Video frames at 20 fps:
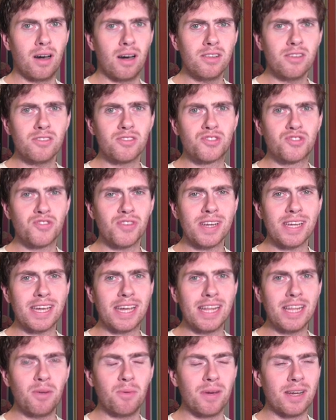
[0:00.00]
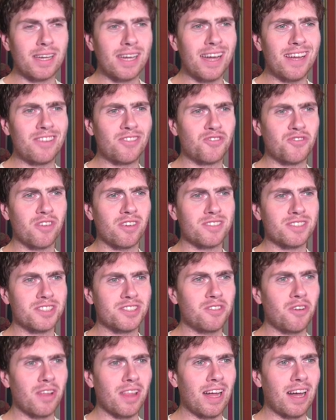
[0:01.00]
I don't drink anyway. Getting
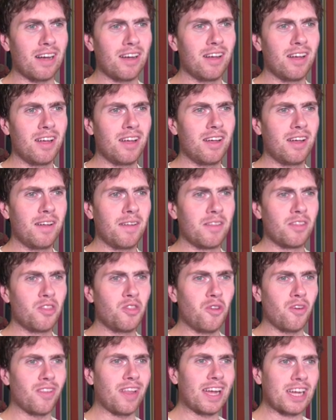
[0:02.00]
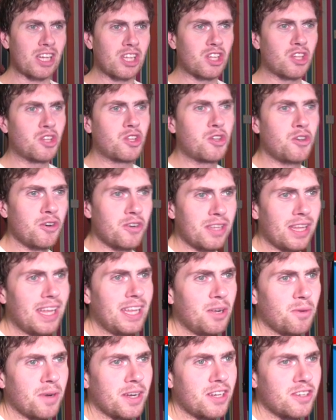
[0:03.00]
drunk's not that good
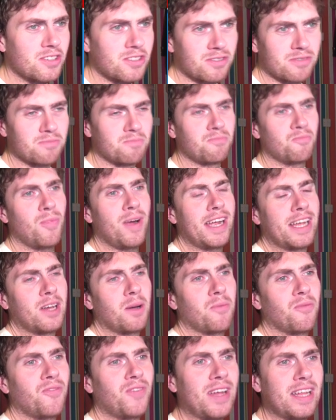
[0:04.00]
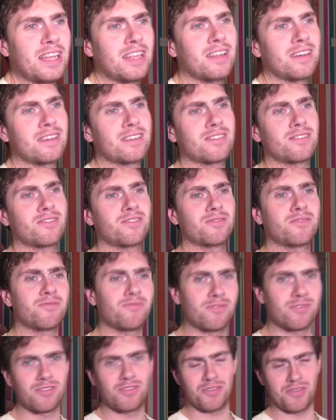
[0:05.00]
anyway. You just wake up feeling like
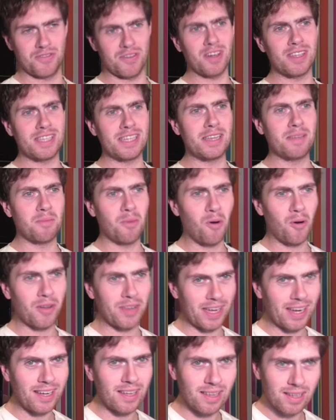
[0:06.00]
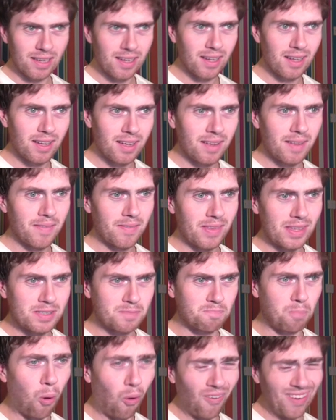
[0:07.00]
crud in the morning.
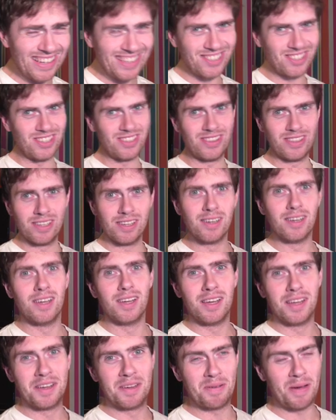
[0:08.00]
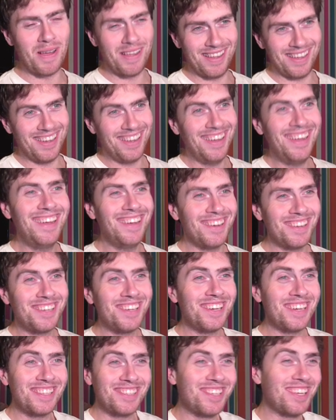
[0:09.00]
It's poison.
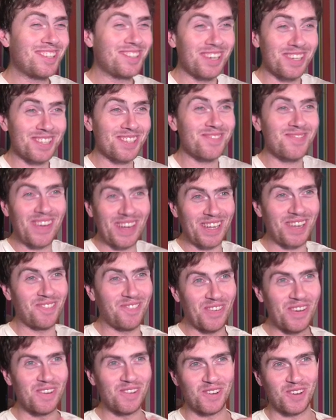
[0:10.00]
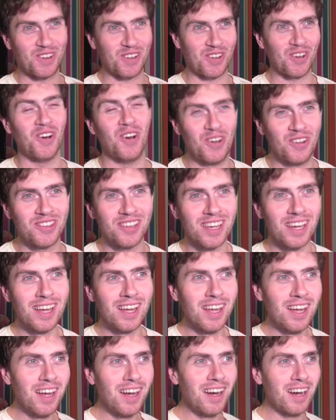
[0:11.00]
It doesn't make you feel good.
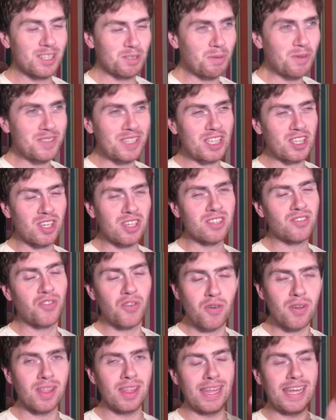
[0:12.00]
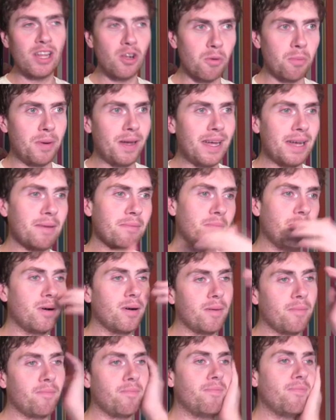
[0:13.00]
I suppose it does for a little bit,
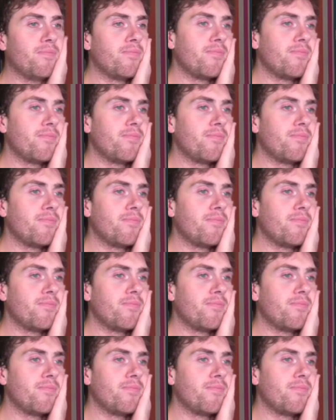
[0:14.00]
but